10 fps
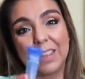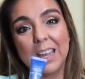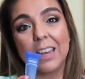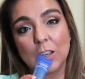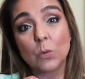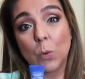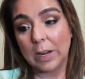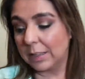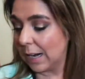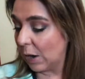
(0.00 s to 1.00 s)
think it's
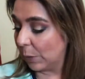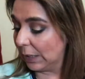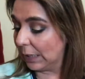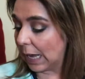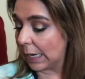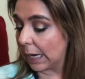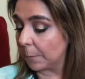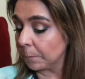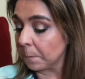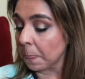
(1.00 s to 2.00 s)
worth it. I really like
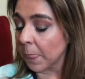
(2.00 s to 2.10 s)
it.